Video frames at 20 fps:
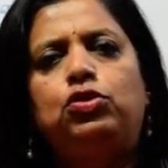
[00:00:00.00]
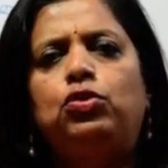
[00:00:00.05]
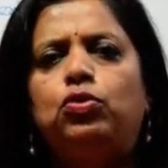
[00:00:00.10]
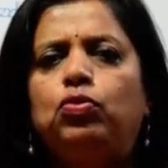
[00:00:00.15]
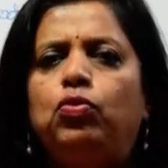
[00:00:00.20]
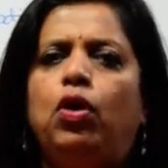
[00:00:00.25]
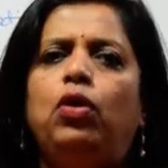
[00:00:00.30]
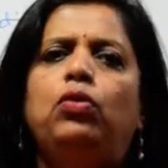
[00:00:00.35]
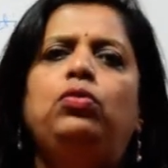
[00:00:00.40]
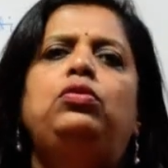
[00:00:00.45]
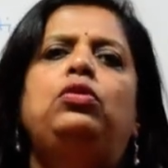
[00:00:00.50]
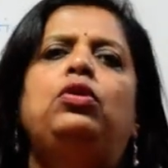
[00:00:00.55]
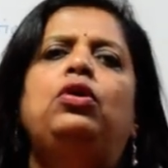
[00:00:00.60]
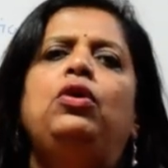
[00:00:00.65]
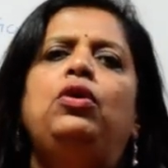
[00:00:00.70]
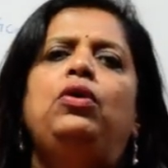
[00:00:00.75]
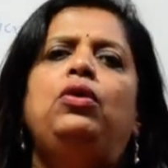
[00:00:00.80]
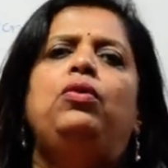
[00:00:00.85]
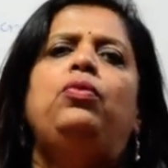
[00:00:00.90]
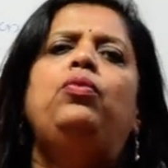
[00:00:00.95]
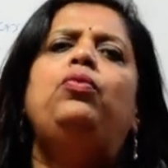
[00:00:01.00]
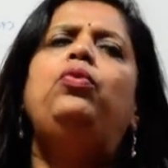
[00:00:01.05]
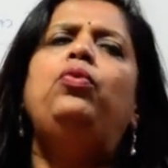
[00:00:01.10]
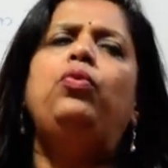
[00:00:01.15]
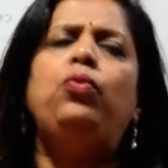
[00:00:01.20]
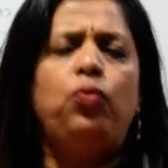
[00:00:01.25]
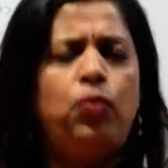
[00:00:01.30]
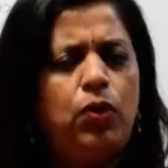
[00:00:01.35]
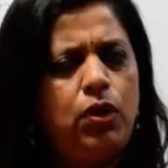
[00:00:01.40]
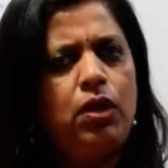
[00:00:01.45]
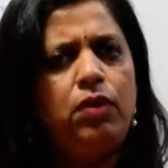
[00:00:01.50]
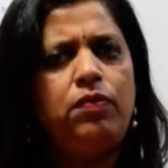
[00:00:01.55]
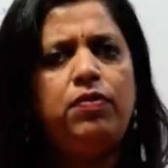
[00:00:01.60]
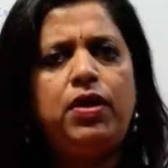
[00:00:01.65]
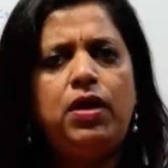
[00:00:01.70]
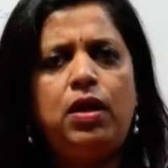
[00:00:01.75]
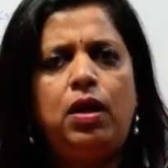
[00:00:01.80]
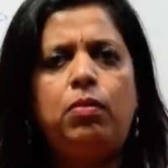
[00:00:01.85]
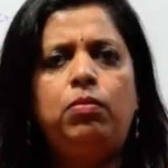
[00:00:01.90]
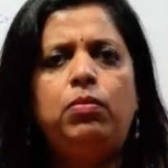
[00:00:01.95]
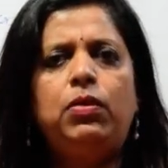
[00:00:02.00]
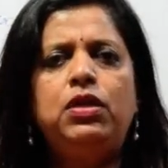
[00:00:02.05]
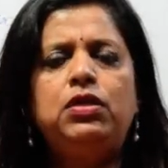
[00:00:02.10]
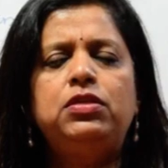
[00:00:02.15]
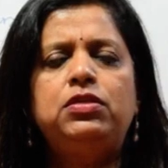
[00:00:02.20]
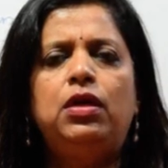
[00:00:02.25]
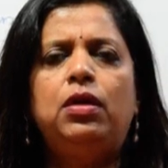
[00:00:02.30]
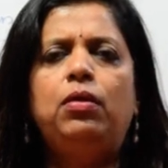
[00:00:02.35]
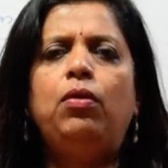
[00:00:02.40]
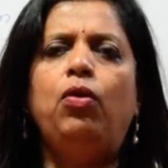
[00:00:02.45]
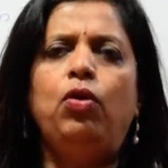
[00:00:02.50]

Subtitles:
throughout whatever number is there.